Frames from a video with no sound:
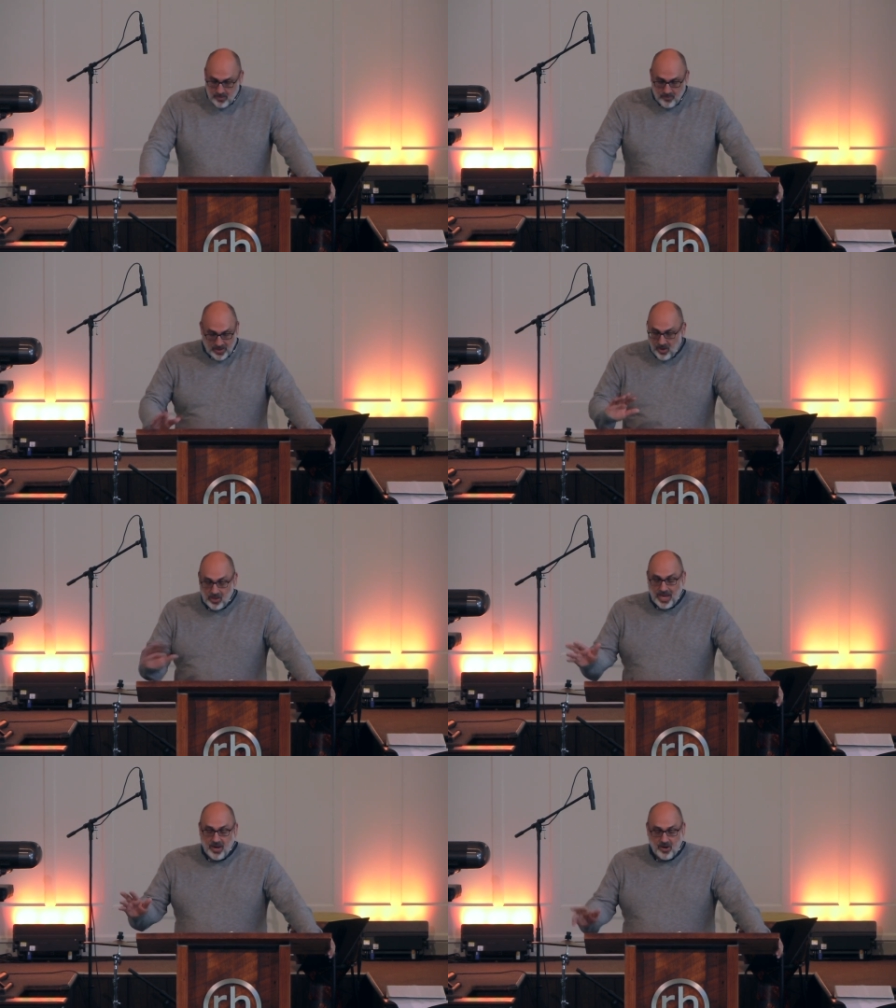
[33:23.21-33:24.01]
But
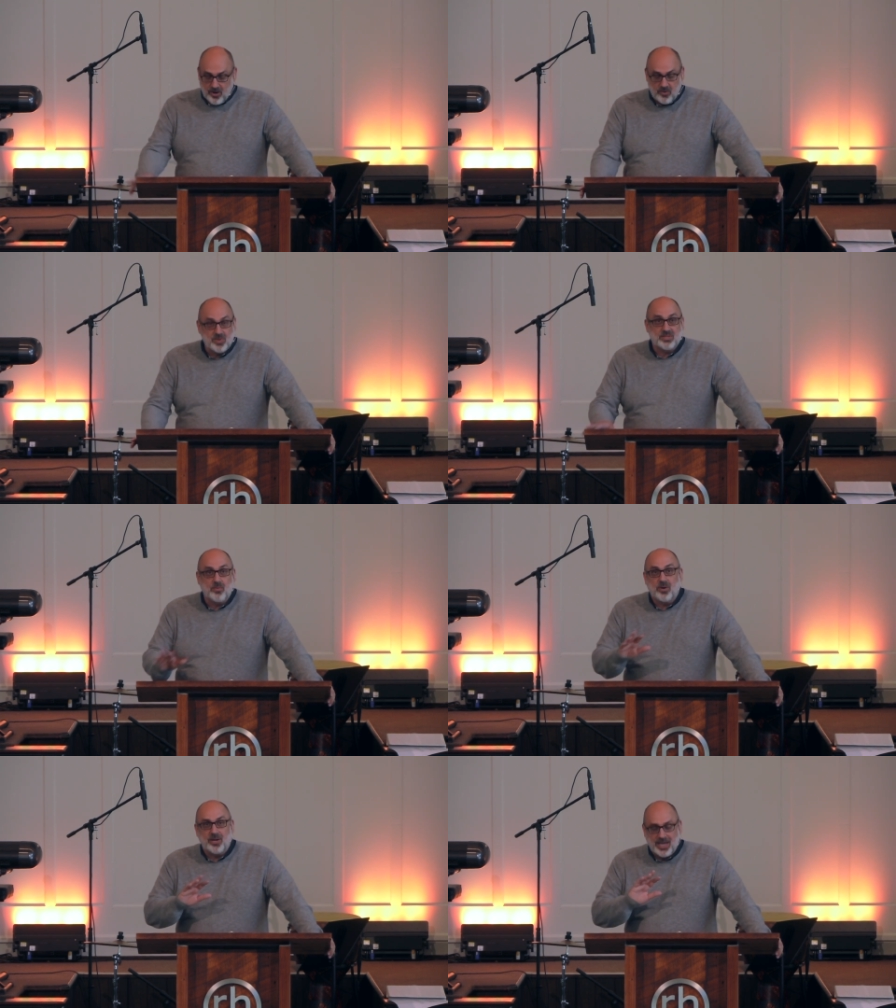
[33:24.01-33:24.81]
all I heard was the
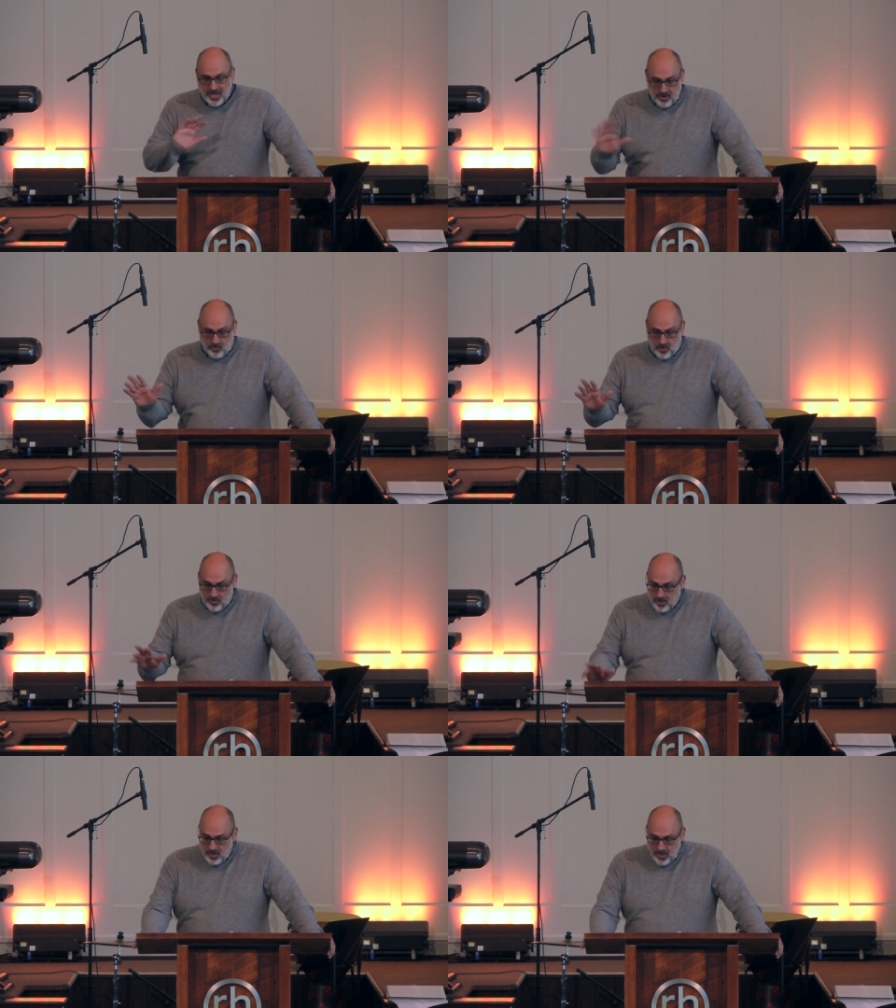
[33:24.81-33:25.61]
word hero.
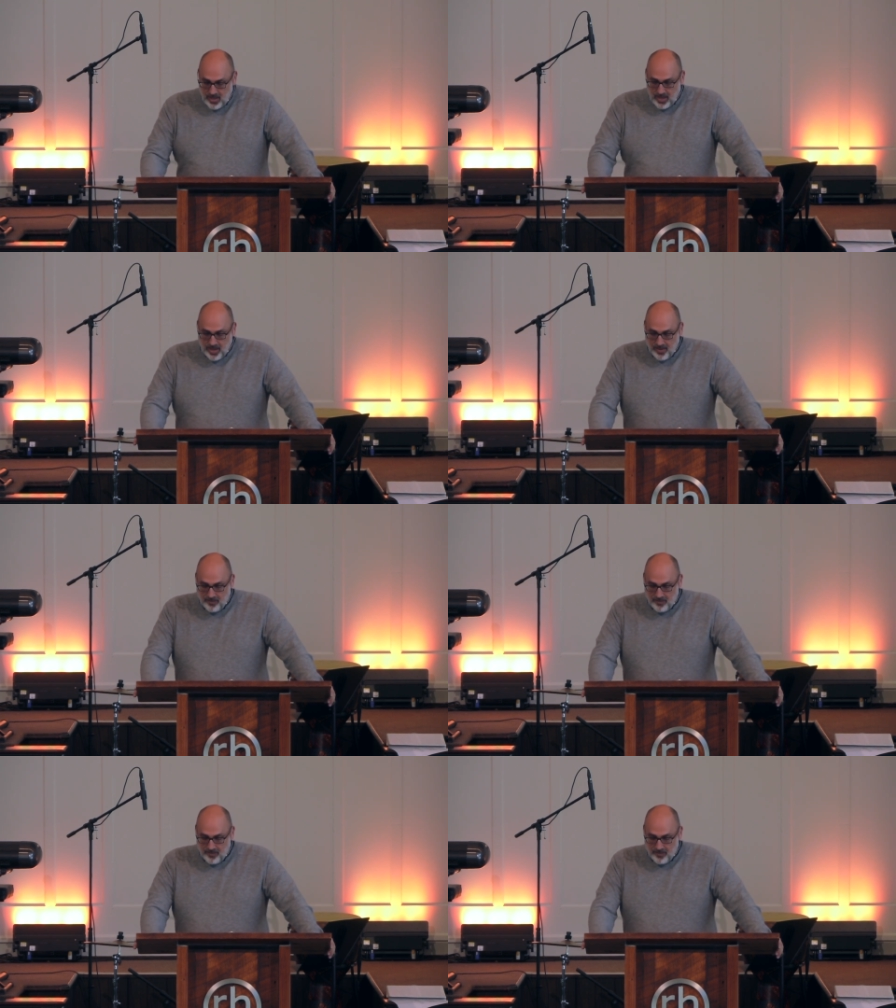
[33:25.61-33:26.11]
Uh,